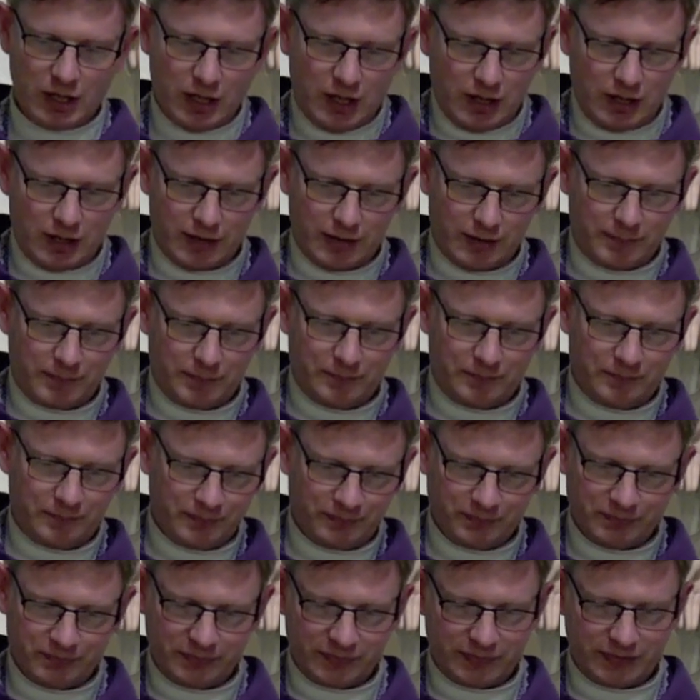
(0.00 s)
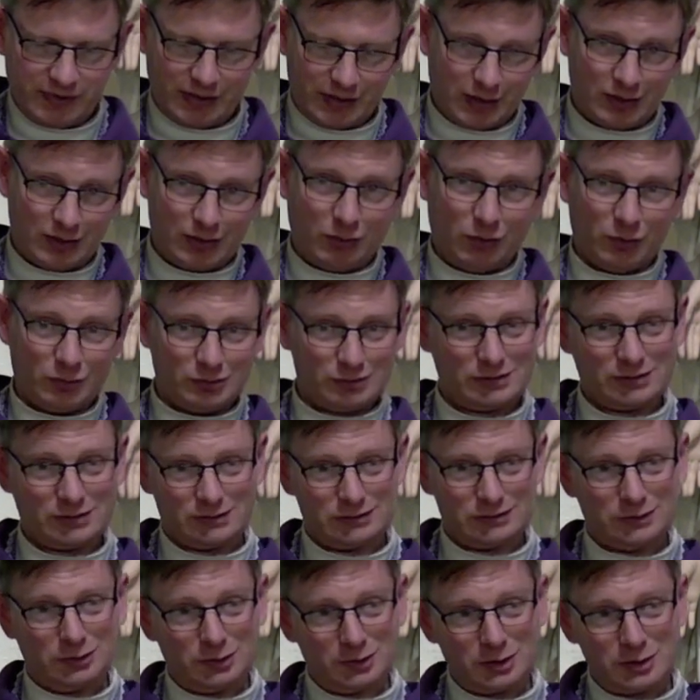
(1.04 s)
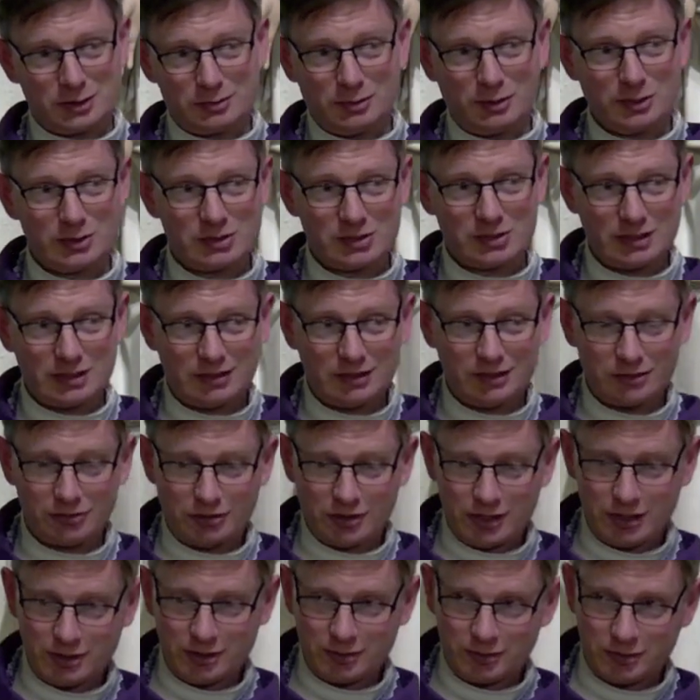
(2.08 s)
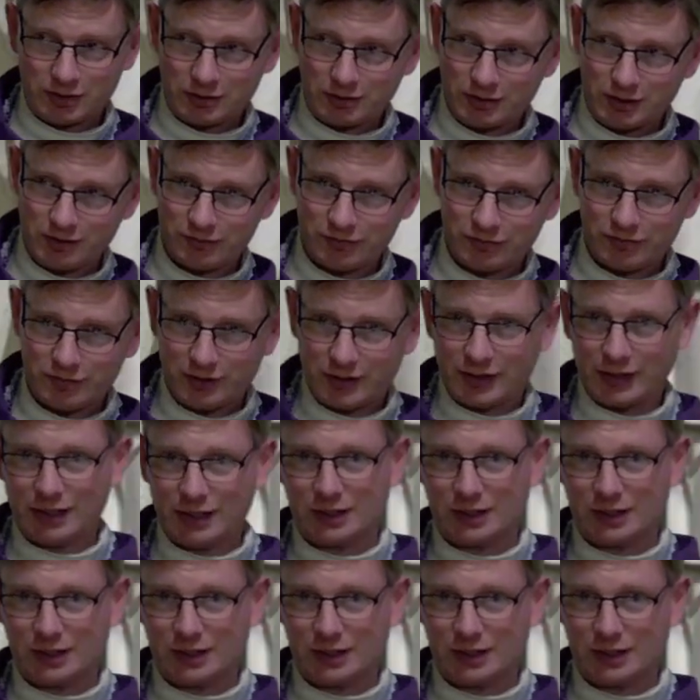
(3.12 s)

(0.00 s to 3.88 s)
um, and ho you know, hold the spuds in, drain the water off, and get